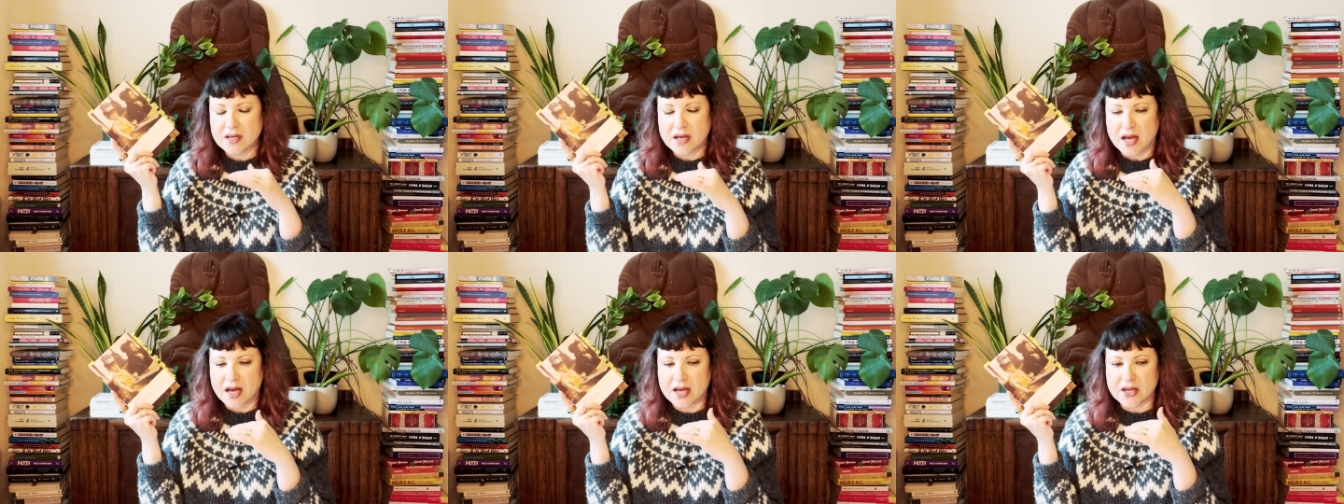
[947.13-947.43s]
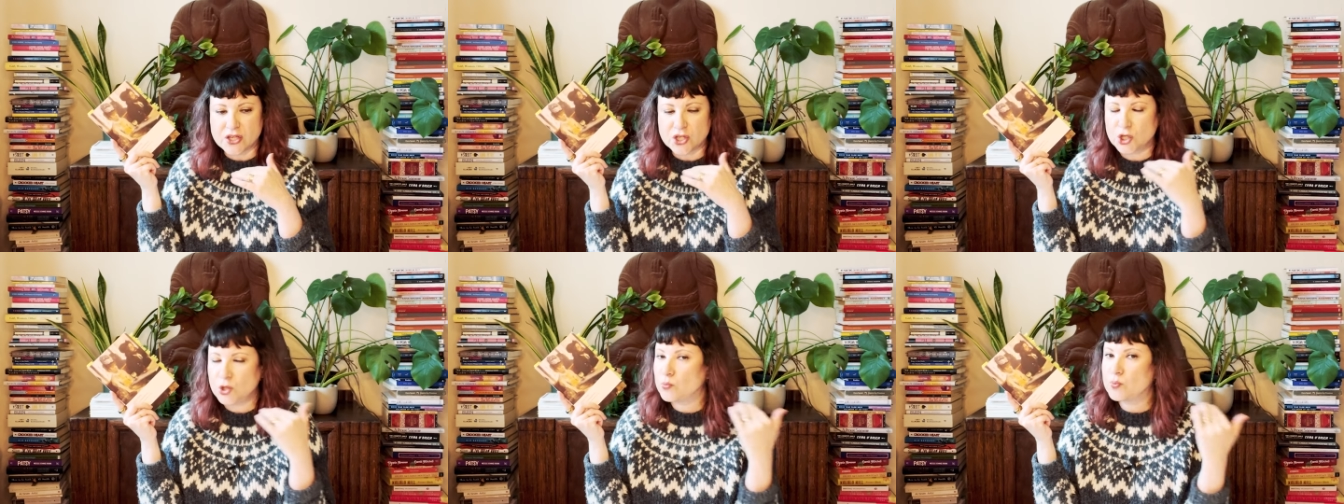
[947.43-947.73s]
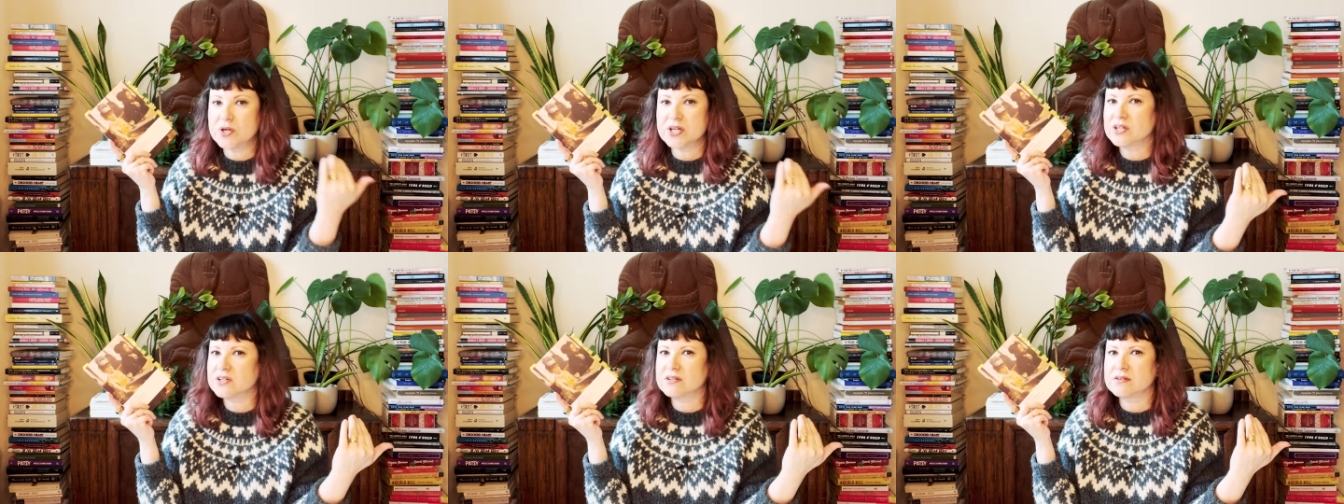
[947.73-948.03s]
uh, you
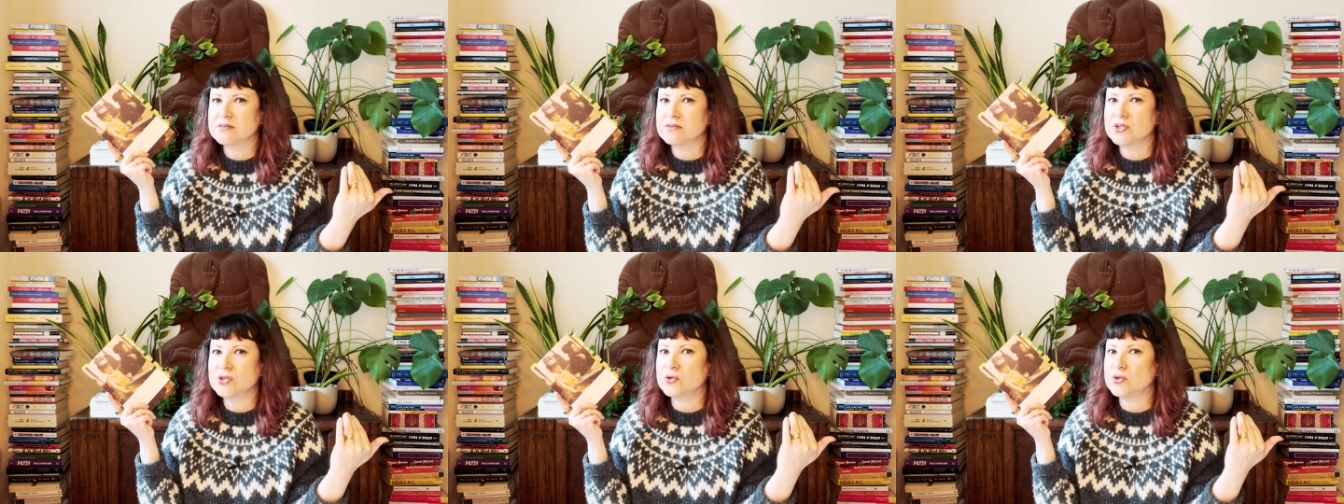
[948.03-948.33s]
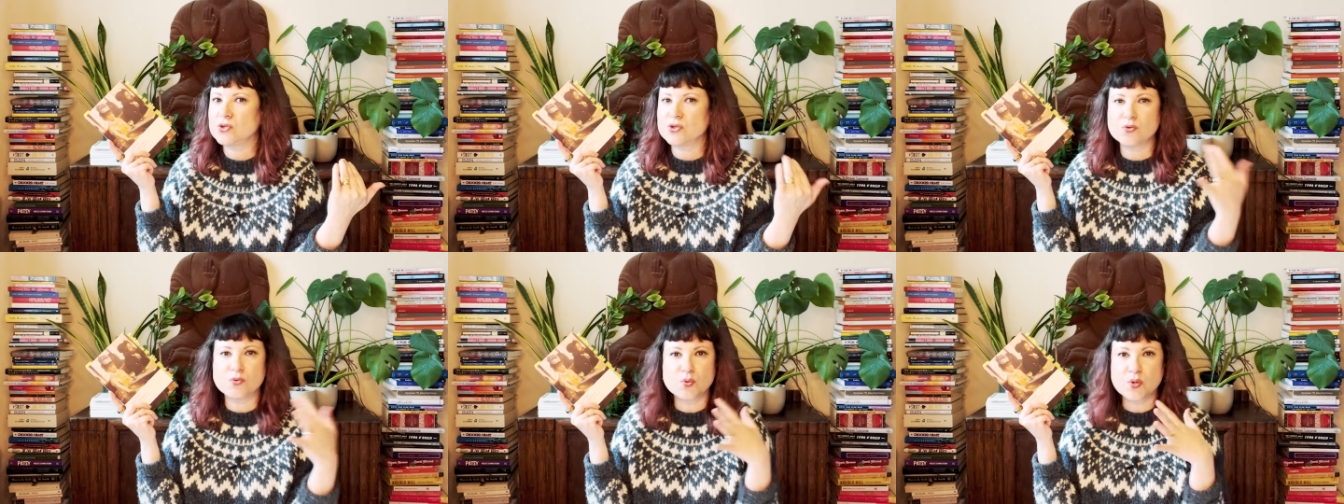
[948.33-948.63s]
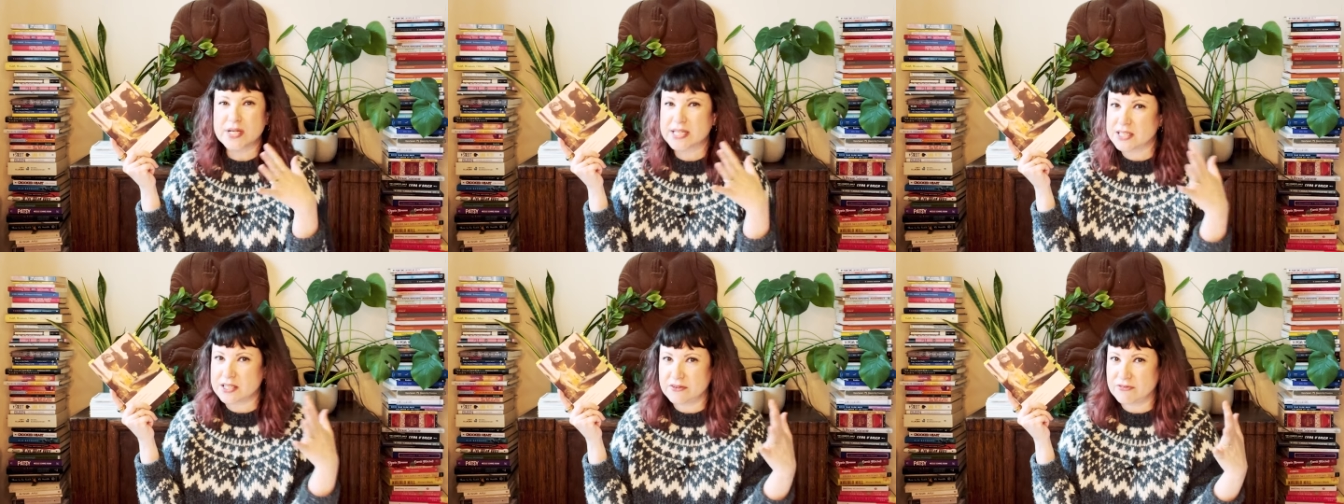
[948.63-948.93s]
wouldn't, you, you
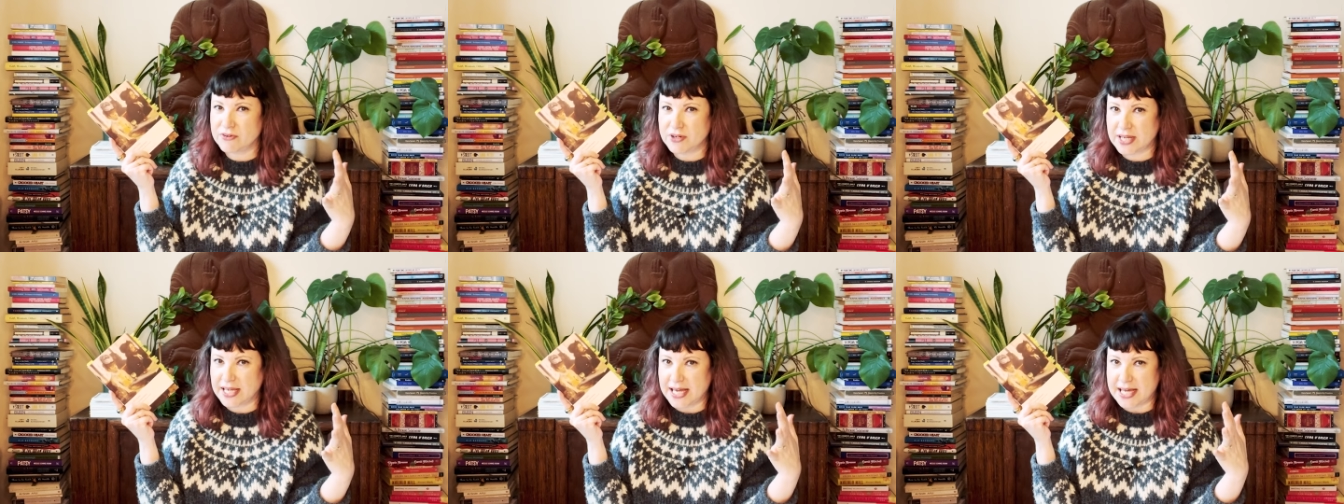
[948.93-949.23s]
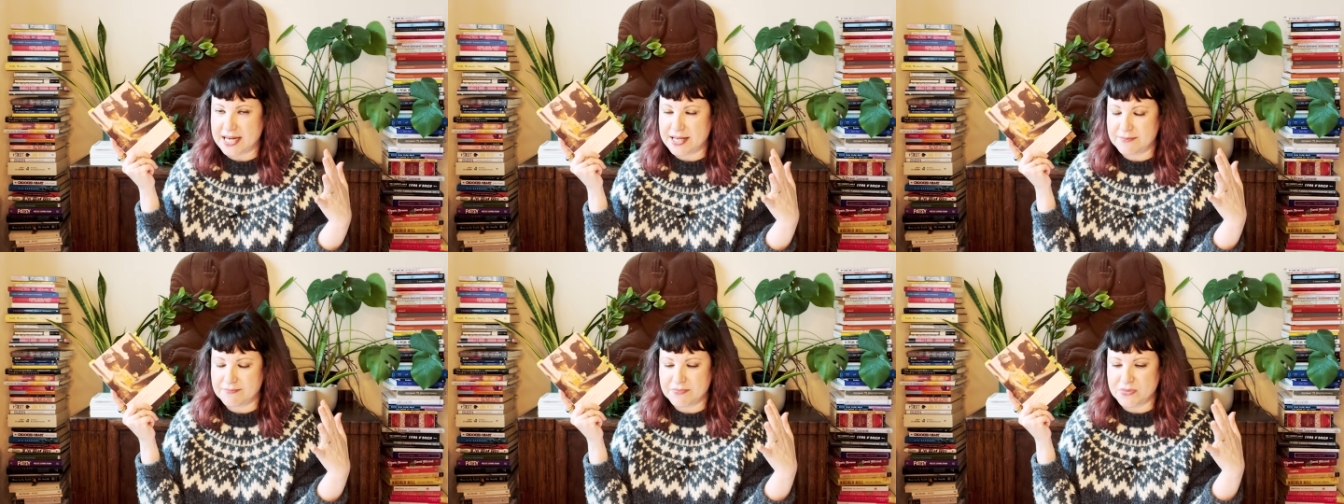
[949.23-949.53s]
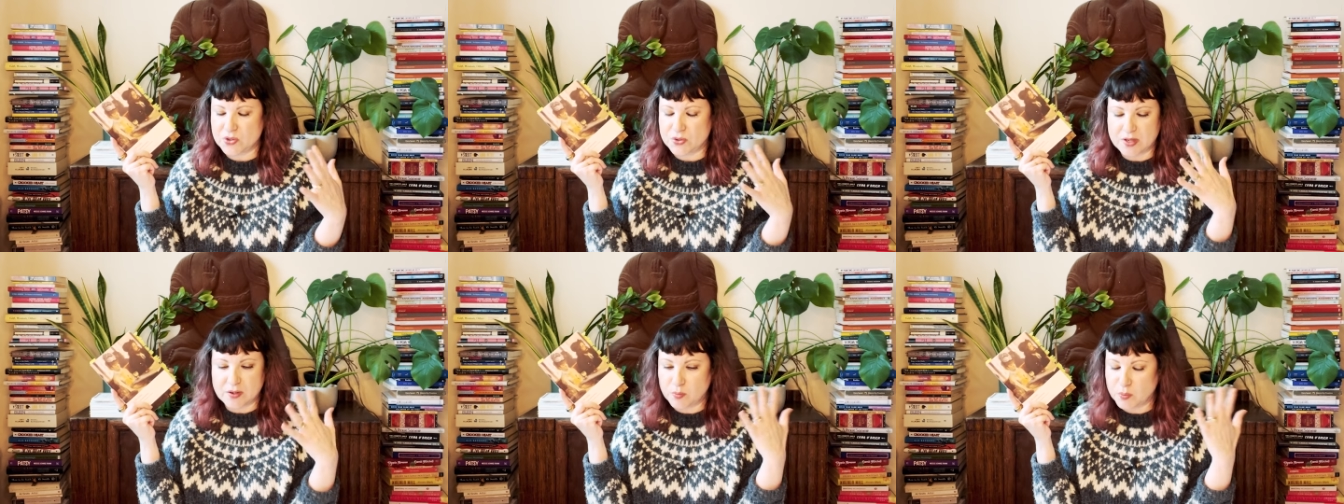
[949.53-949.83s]
quickly forget it.
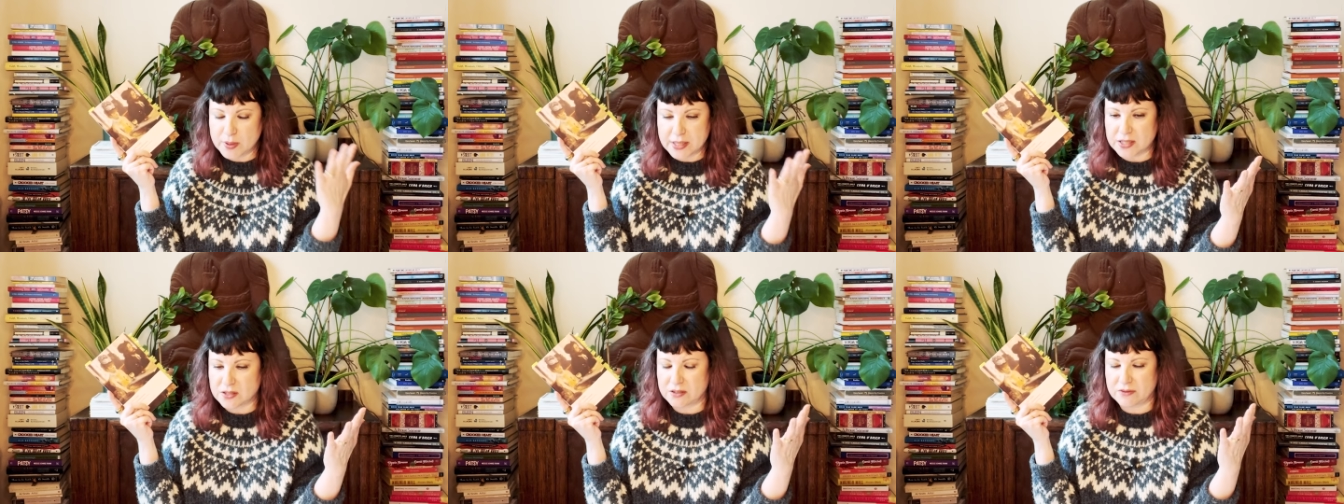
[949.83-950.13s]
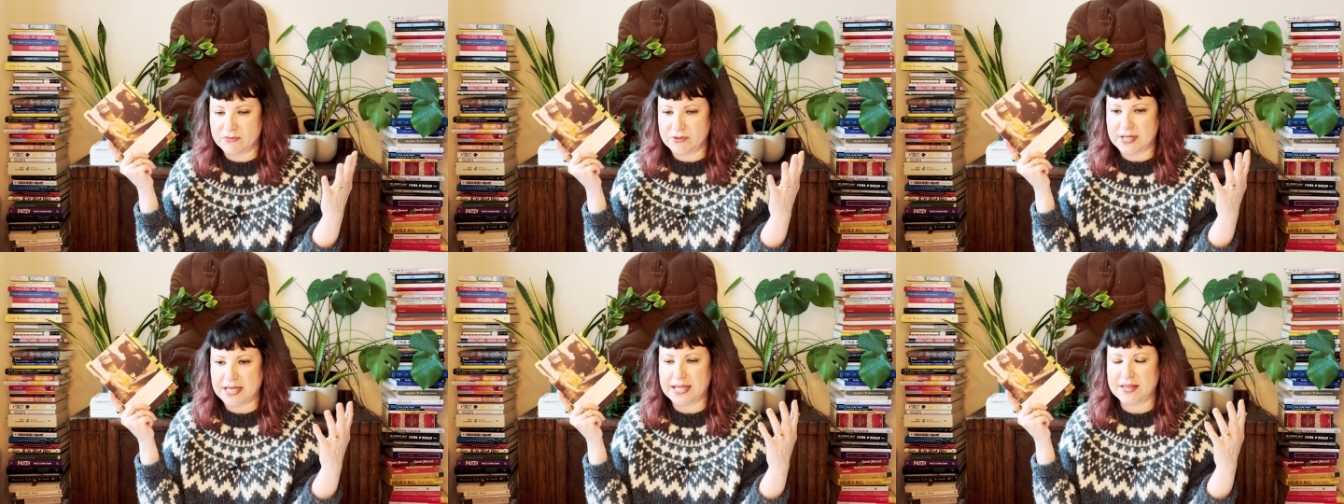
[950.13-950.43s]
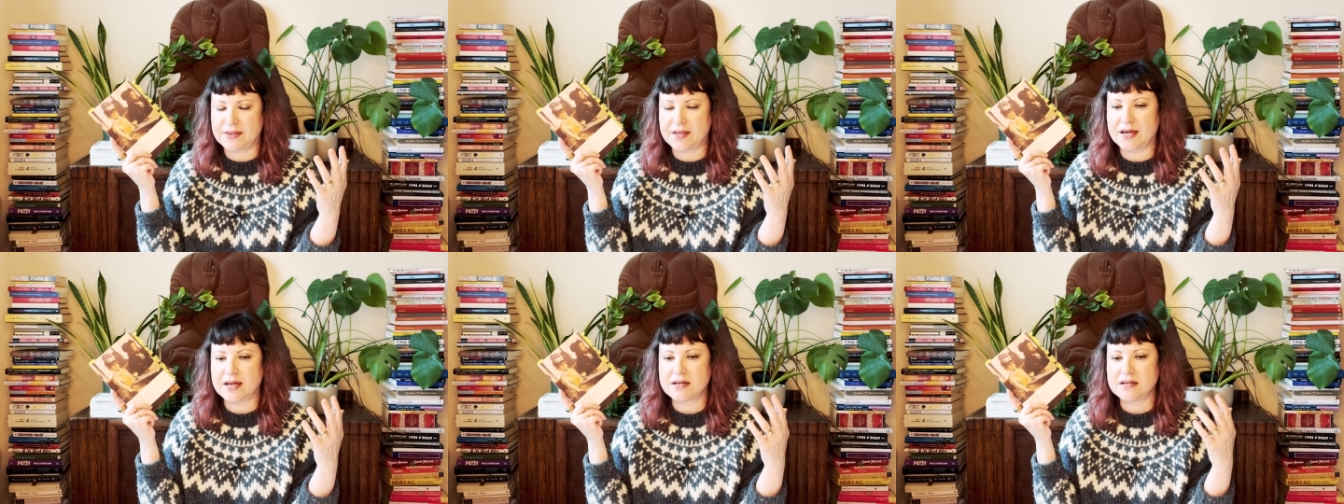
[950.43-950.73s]
You quickly
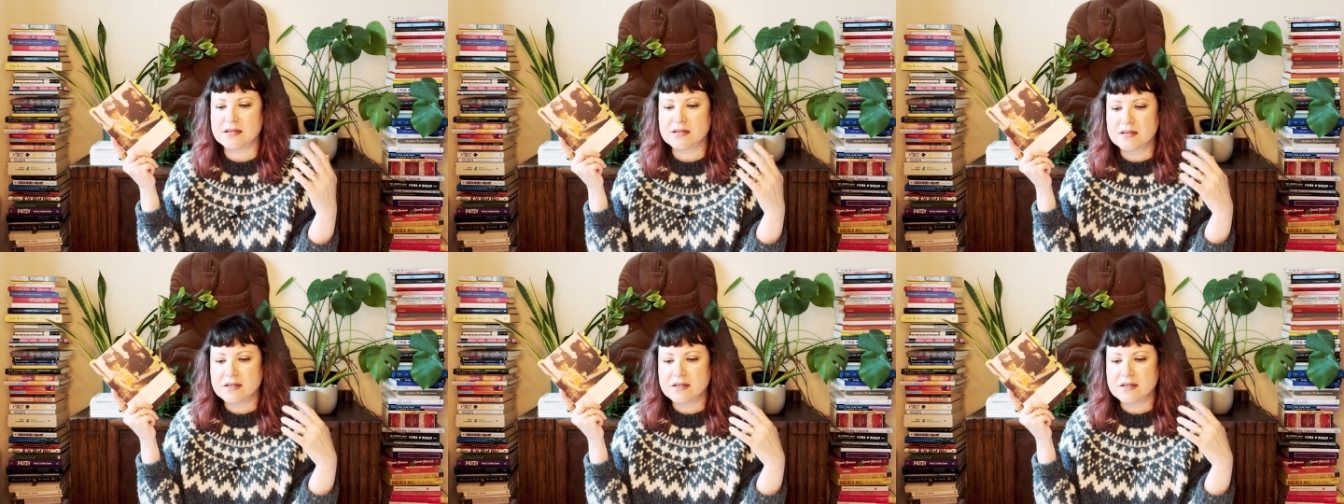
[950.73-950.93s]
forget that.